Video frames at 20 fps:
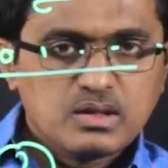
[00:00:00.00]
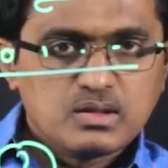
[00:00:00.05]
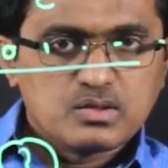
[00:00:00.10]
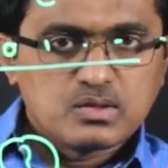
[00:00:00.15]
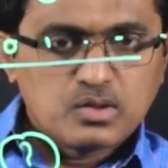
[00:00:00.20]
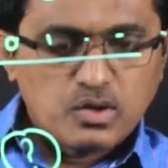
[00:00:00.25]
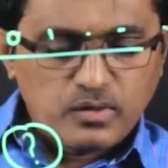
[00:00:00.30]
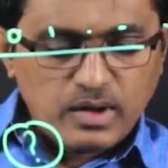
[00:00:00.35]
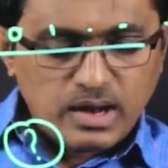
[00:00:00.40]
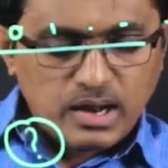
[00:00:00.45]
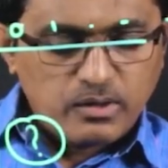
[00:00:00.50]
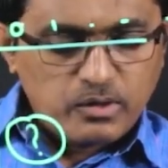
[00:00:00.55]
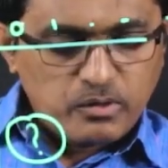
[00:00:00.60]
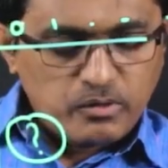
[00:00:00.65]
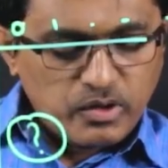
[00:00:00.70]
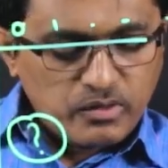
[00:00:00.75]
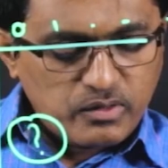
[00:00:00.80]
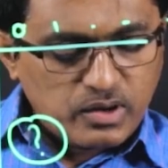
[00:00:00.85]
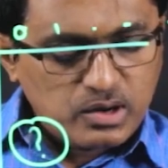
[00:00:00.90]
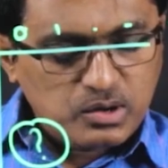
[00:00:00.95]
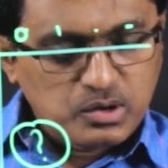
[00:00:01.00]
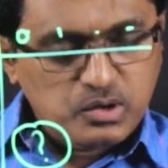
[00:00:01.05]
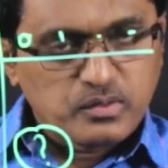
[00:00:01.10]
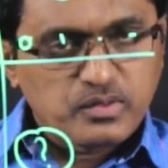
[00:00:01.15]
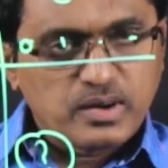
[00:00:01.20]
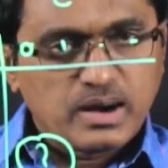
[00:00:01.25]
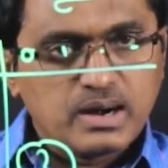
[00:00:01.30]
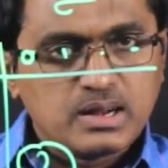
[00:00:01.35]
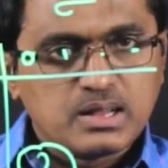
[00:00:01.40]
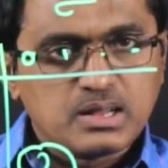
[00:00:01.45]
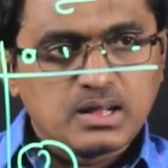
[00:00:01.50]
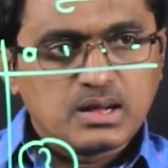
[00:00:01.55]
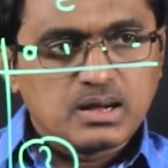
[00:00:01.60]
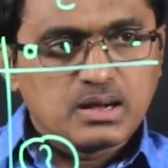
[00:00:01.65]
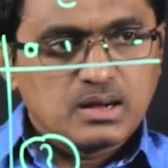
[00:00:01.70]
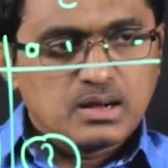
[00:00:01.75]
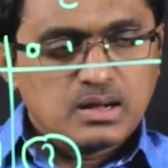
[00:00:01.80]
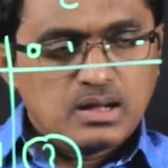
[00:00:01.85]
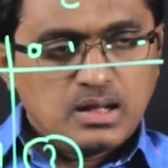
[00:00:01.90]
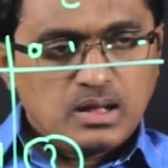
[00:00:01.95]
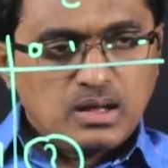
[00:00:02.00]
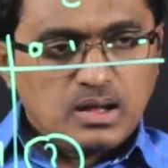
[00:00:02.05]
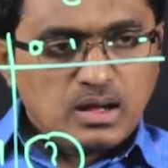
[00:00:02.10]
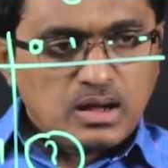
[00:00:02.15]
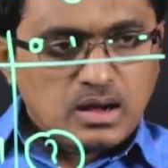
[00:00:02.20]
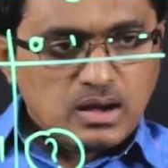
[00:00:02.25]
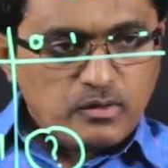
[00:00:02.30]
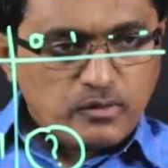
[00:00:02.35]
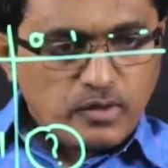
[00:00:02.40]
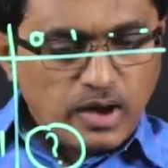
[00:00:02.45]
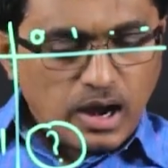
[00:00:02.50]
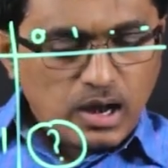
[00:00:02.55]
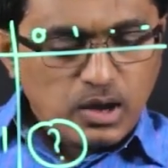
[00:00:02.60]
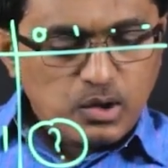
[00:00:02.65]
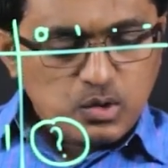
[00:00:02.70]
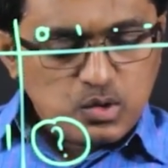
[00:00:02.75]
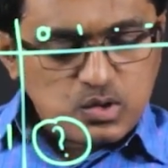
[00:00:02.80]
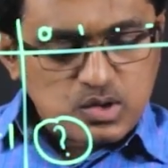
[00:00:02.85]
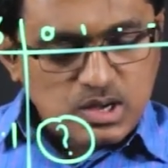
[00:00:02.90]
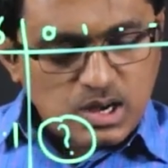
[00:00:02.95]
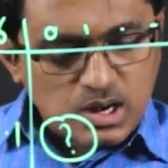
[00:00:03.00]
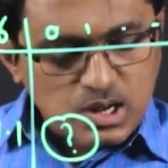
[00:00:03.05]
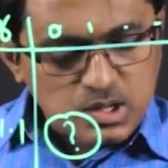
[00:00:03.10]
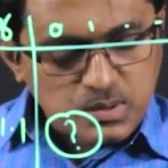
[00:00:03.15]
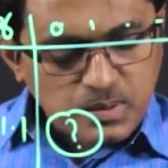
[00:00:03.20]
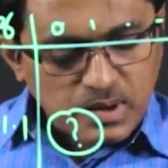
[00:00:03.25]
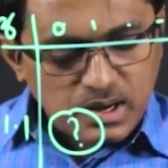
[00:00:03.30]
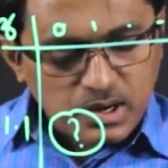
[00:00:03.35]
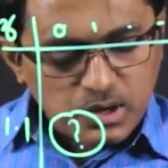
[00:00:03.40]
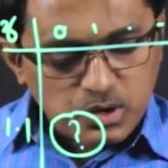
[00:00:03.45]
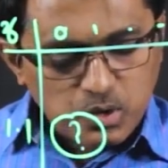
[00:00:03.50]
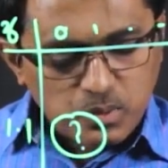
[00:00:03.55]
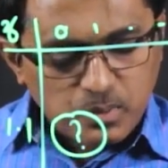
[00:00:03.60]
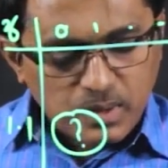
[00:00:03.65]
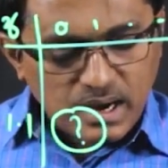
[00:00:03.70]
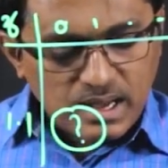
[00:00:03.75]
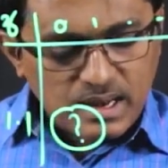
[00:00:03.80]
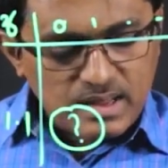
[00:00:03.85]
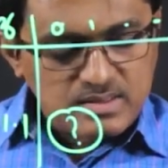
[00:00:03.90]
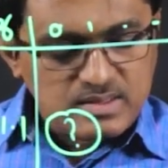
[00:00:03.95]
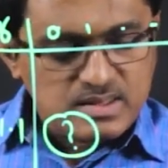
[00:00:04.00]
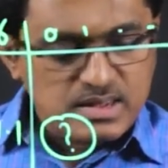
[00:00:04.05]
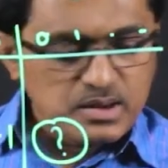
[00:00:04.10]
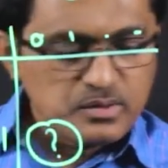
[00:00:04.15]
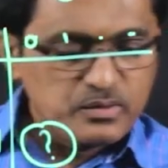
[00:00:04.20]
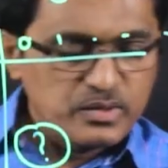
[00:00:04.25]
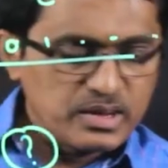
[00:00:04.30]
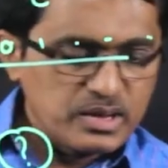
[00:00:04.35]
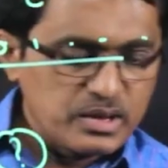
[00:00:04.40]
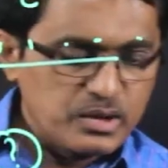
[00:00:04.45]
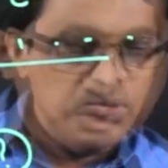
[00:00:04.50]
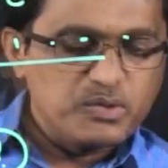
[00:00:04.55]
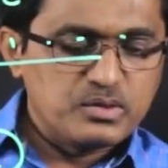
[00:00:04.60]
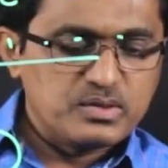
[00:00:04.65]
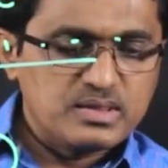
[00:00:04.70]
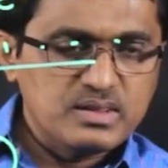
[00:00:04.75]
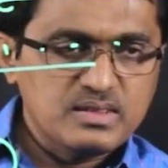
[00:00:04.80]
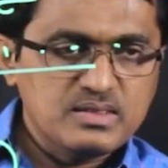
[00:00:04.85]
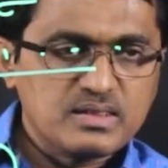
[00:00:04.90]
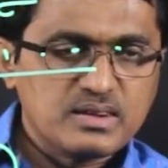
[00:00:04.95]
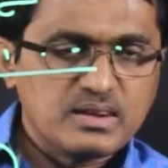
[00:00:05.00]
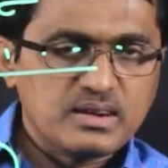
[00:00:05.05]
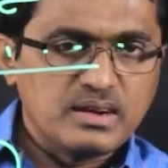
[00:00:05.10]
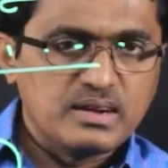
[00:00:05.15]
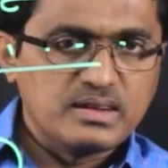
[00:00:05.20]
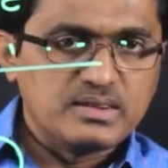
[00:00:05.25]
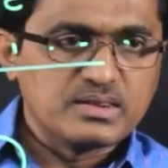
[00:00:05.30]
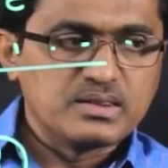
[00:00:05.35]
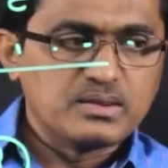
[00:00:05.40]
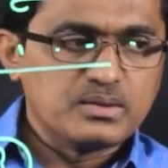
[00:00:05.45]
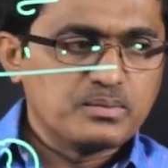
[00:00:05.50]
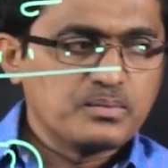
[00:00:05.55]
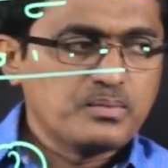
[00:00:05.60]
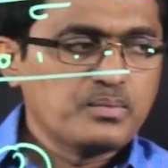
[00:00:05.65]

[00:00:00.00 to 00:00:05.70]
So, whenever we want to find the values corresponding to minus z, we can use this relation.